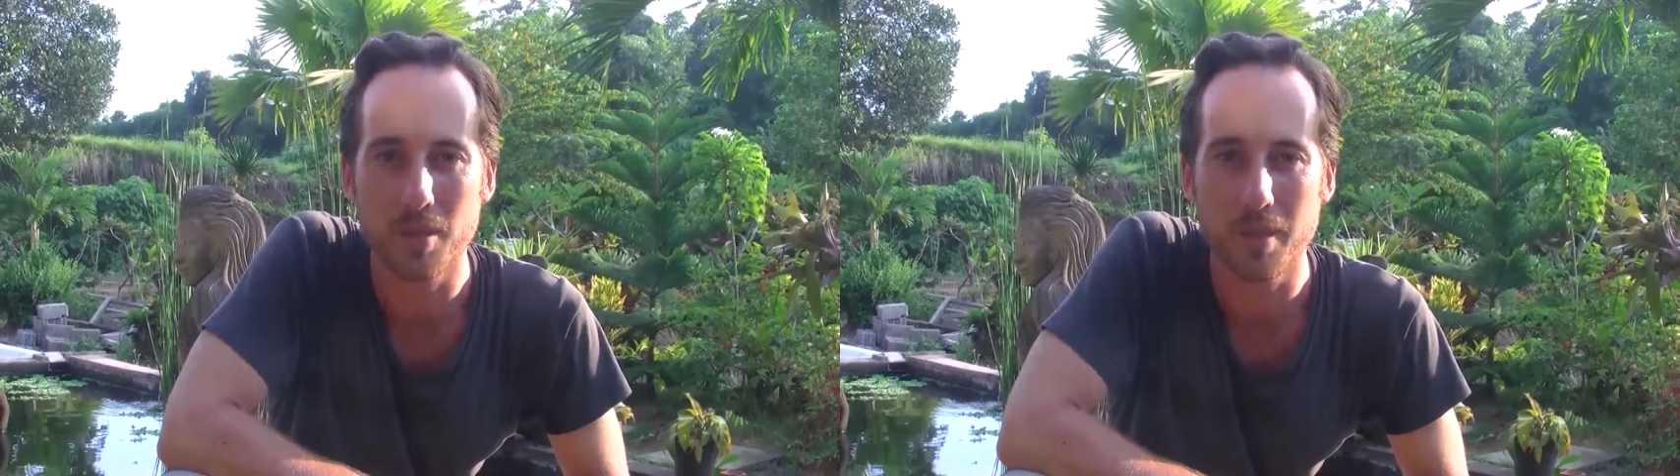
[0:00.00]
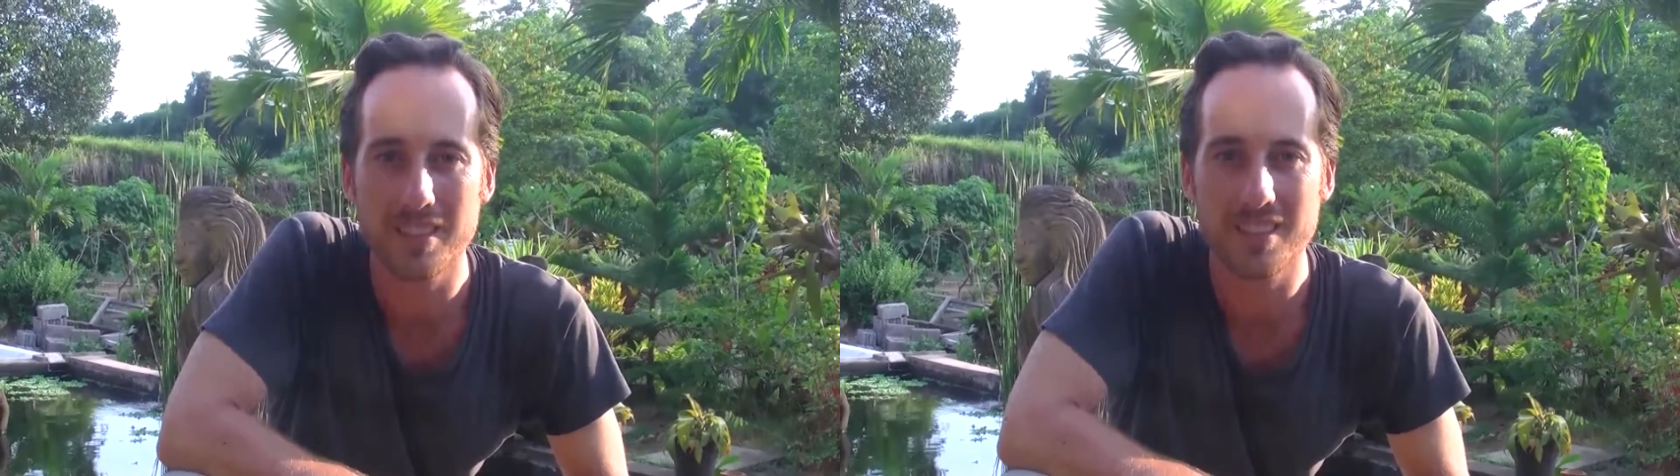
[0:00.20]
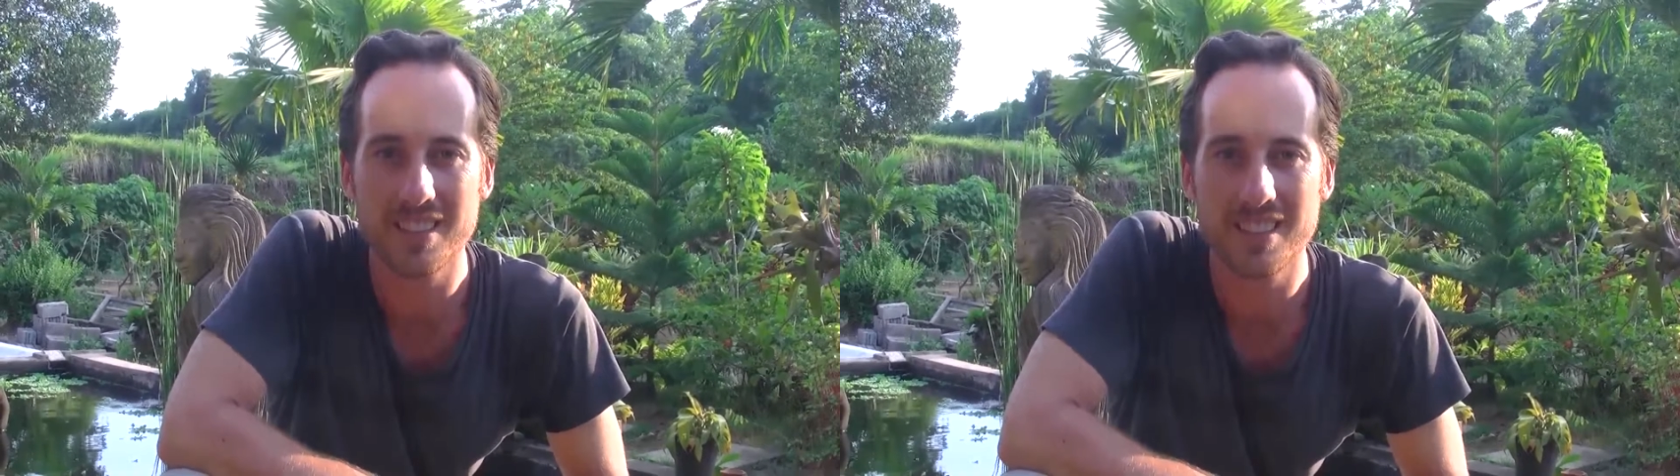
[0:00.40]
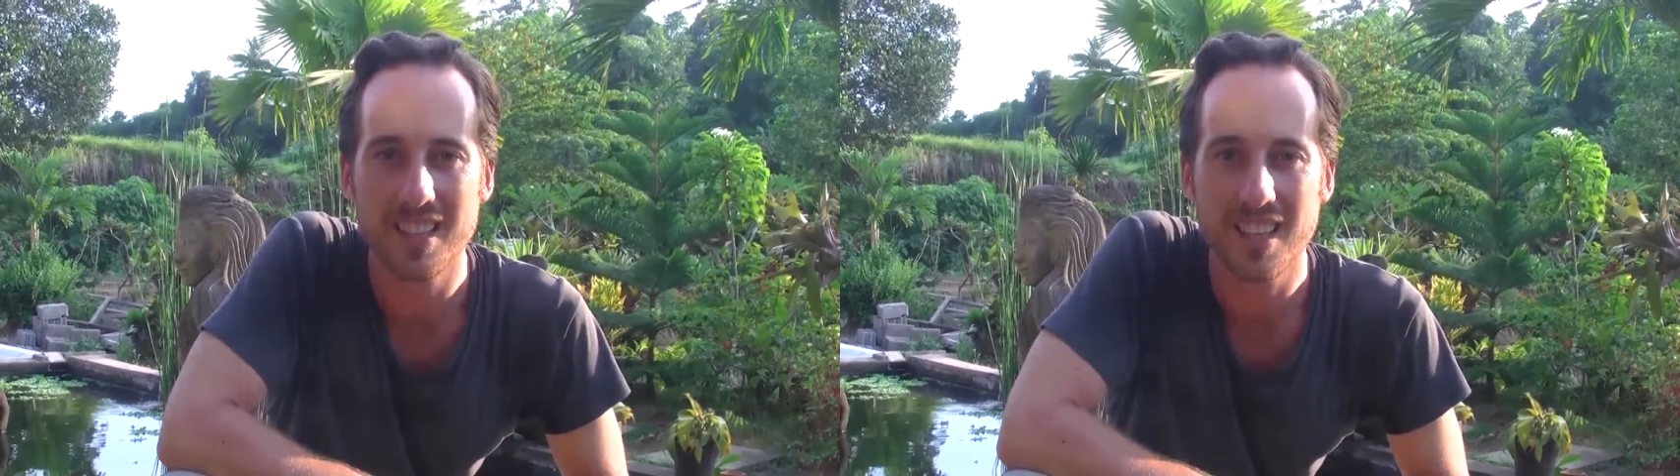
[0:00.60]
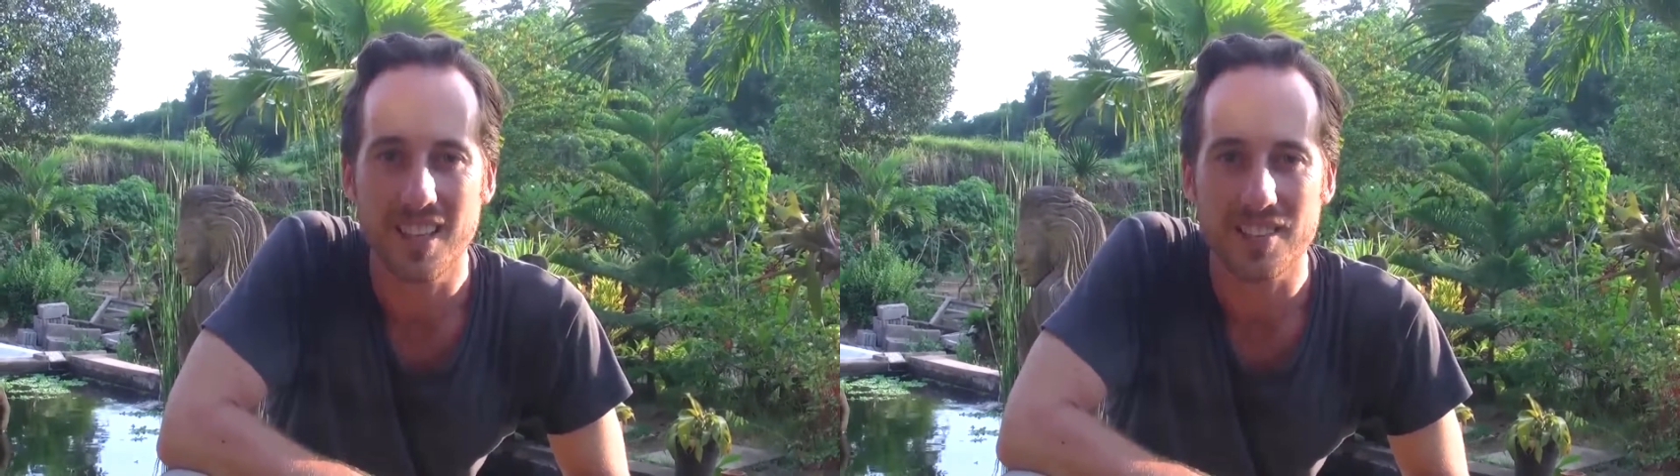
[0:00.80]
implemented.
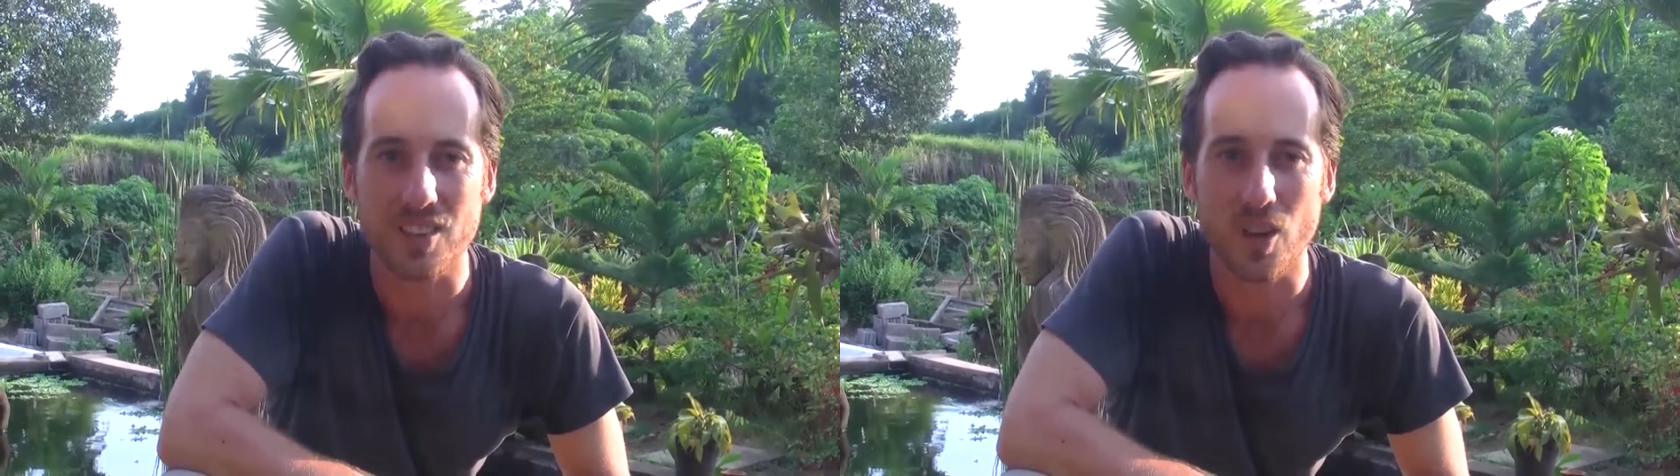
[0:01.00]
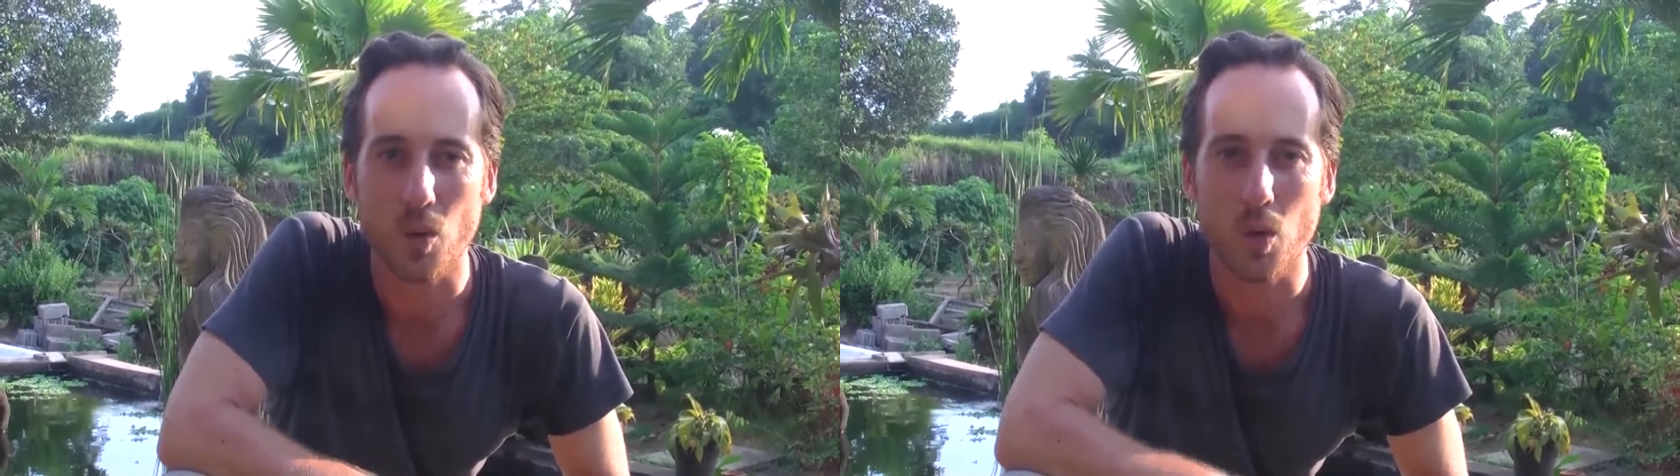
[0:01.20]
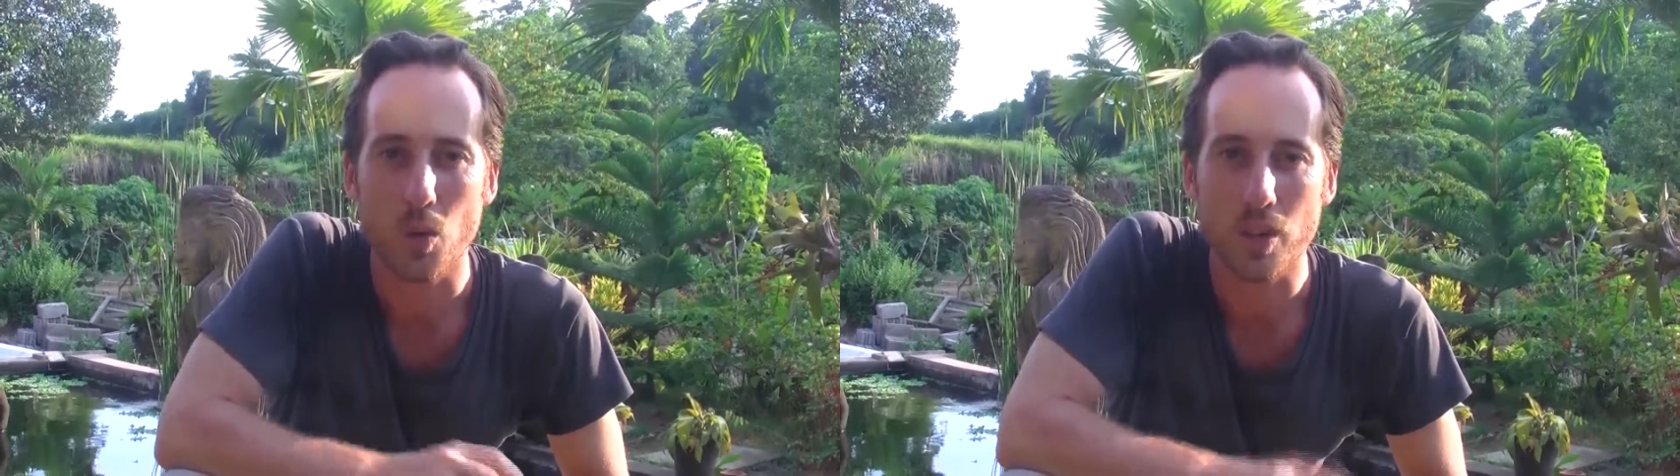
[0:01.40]
So we're